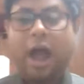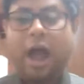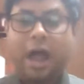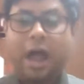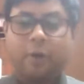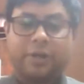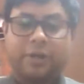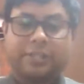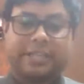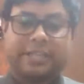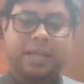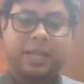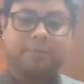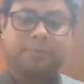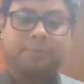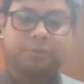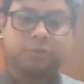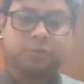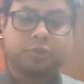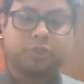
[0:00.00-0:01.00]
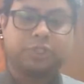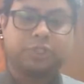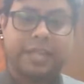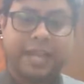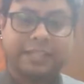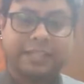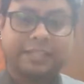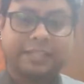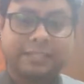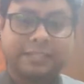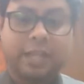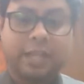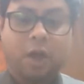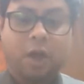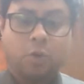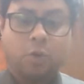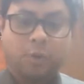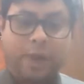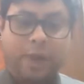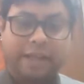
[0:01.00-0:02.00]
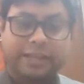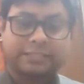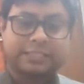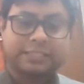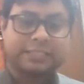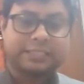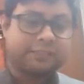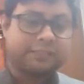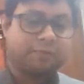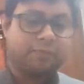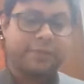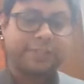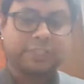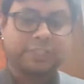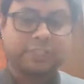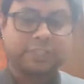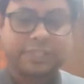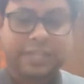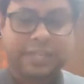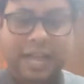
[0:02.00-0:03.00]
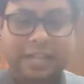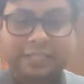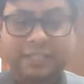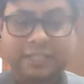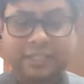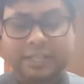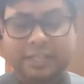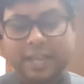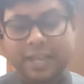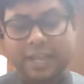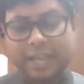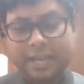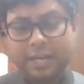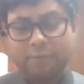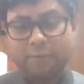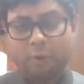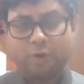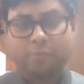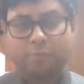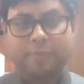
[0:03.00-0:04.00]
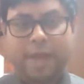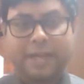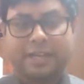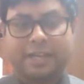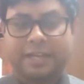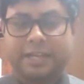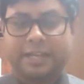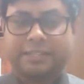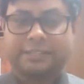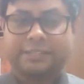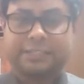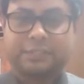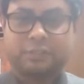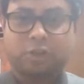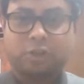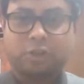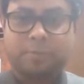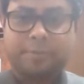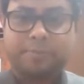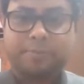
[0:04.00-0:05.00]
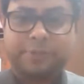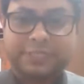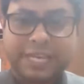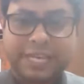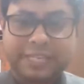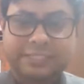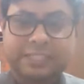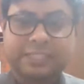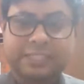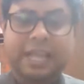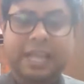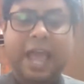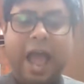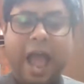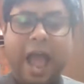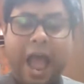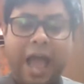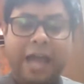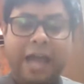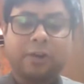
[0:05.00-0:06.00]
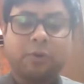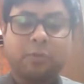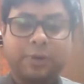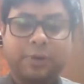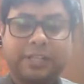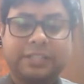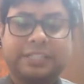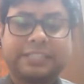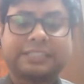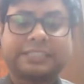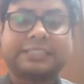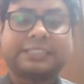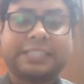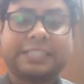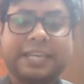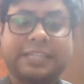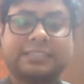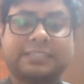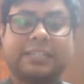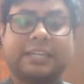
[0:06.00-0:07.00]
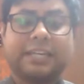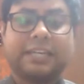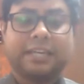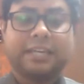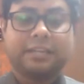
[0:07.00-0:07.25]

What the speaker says: how are they able to share this, where is this information gathered, in what manner is it going to be presented, and will the state,